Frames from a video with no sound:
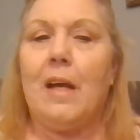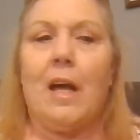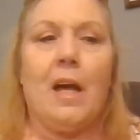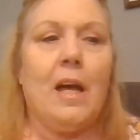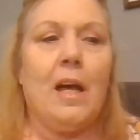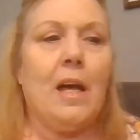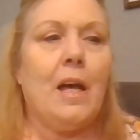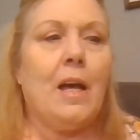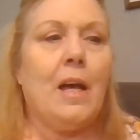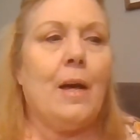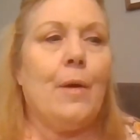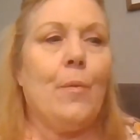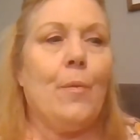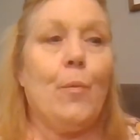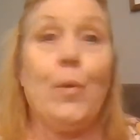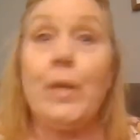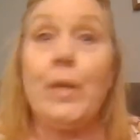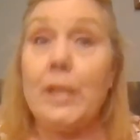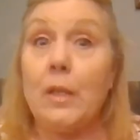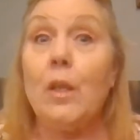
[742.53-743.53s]
uh,
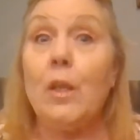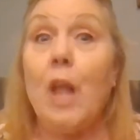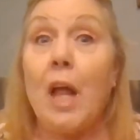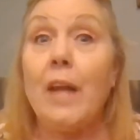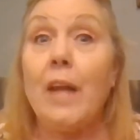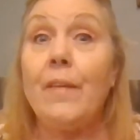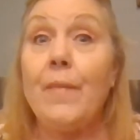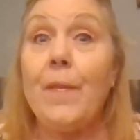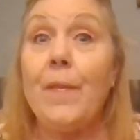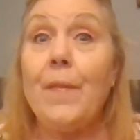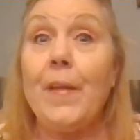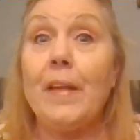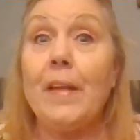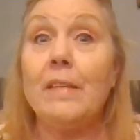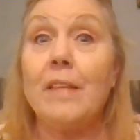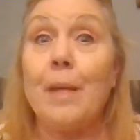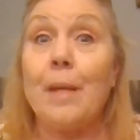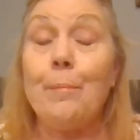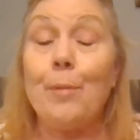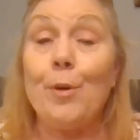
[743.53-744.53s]
with a lot of the
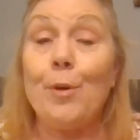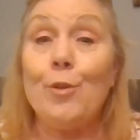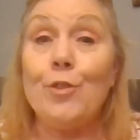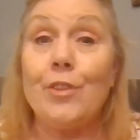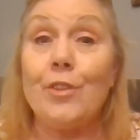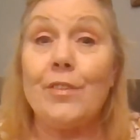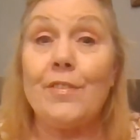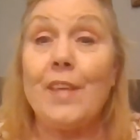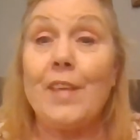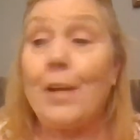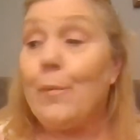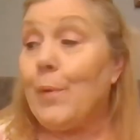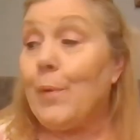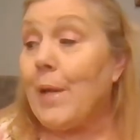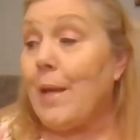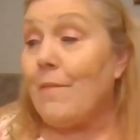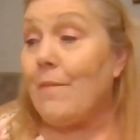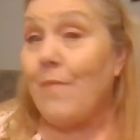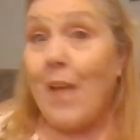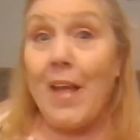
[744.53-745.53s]
things I purchase. Like when
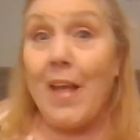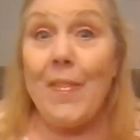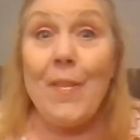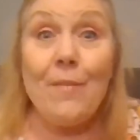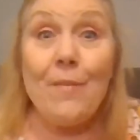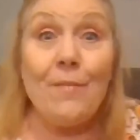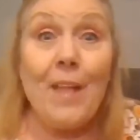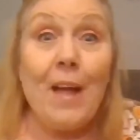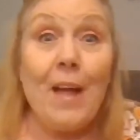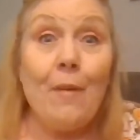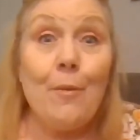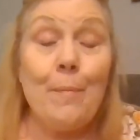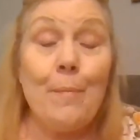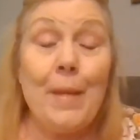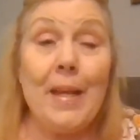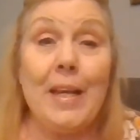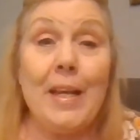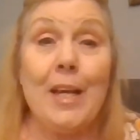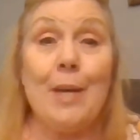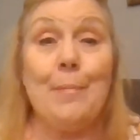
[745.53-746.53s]
I find the flower
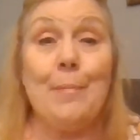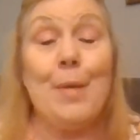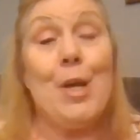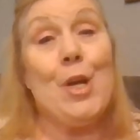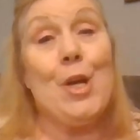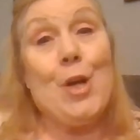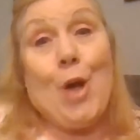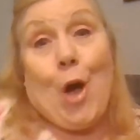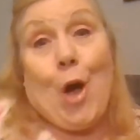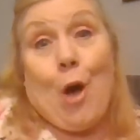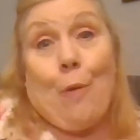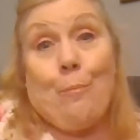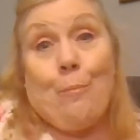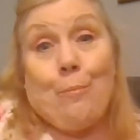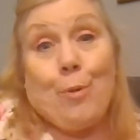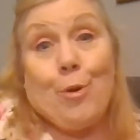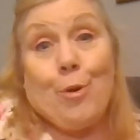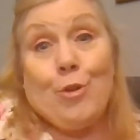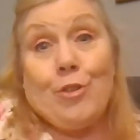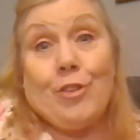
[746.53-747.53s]
makeup, I'll
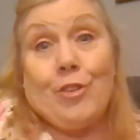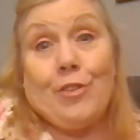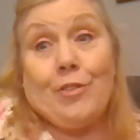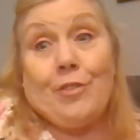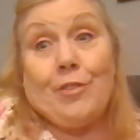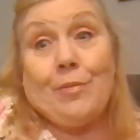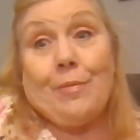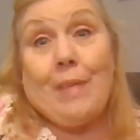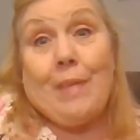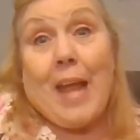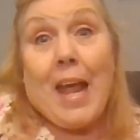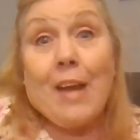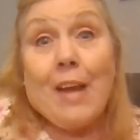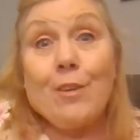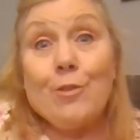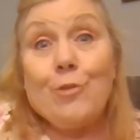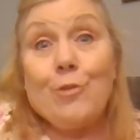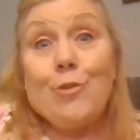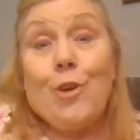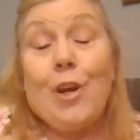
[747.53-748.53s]
purchase
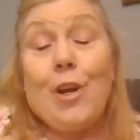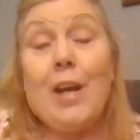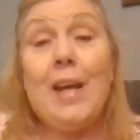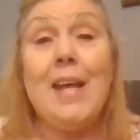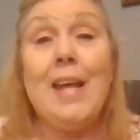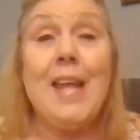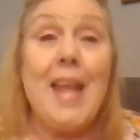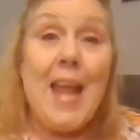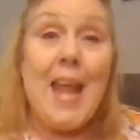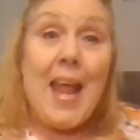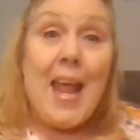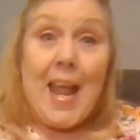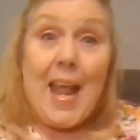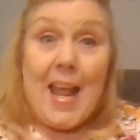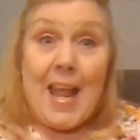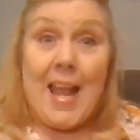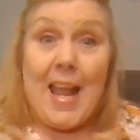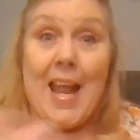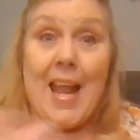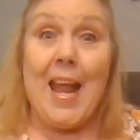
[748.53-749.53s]
extra
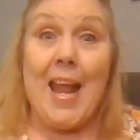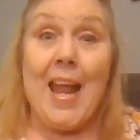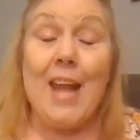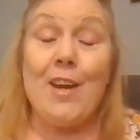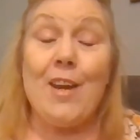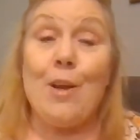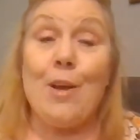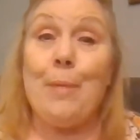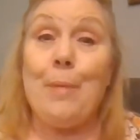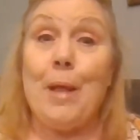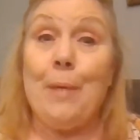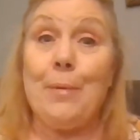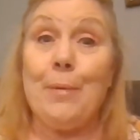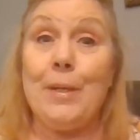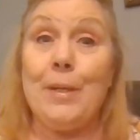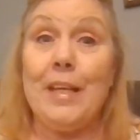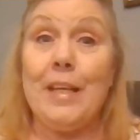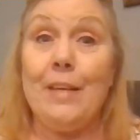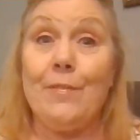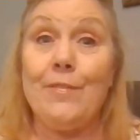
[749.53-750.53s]
and I'll be able
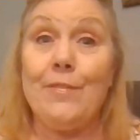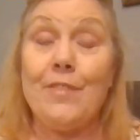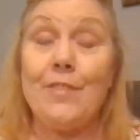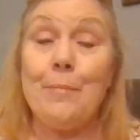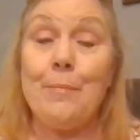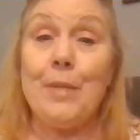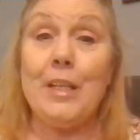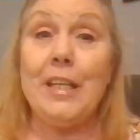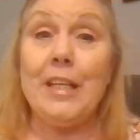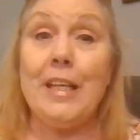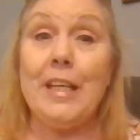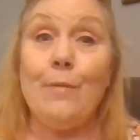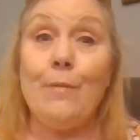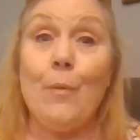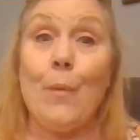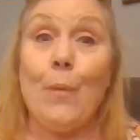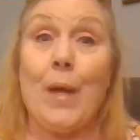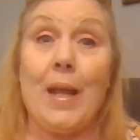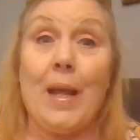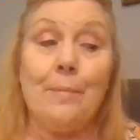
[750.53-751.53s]
to give some in a
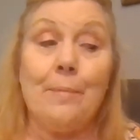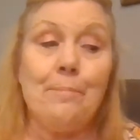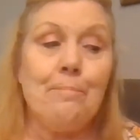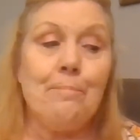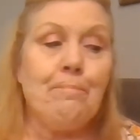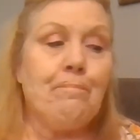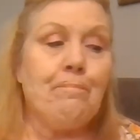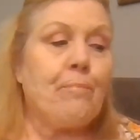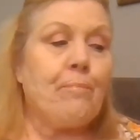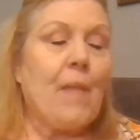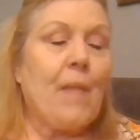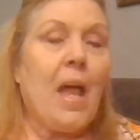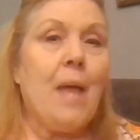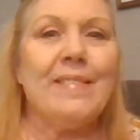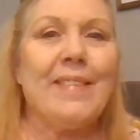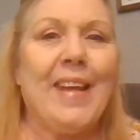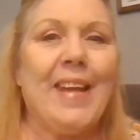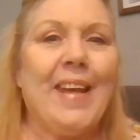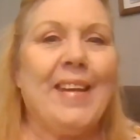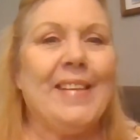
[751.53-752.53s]
giveaway. I
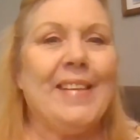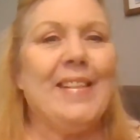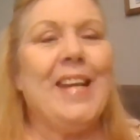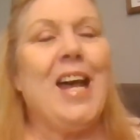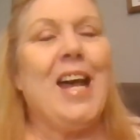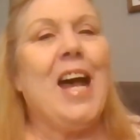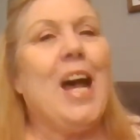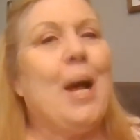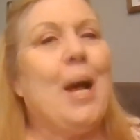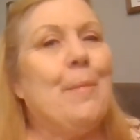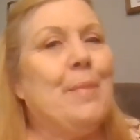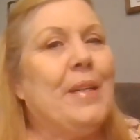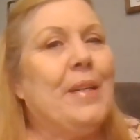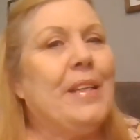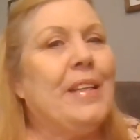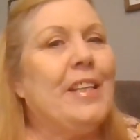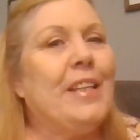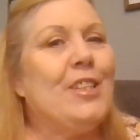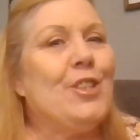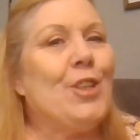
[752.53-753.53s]
said I'm going
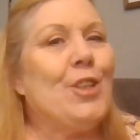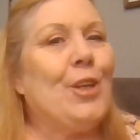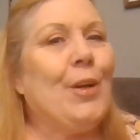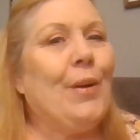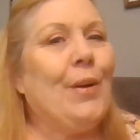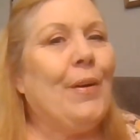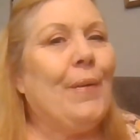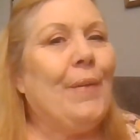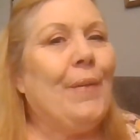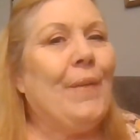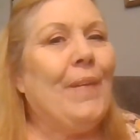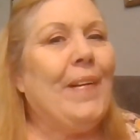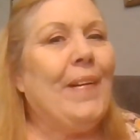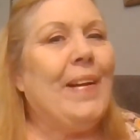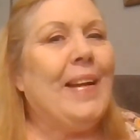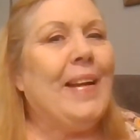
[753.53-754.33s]
to let you go,